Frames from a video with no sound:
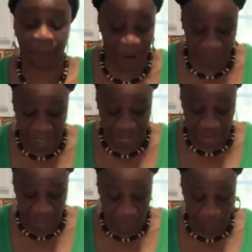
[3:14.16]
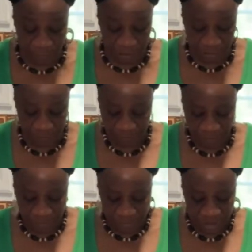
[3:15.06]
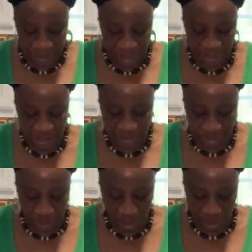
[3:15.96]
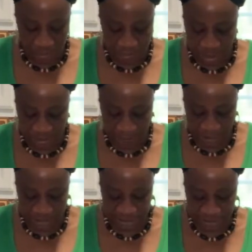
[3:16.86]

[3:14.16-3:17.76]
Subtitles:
pop that jar open and eat your niblets.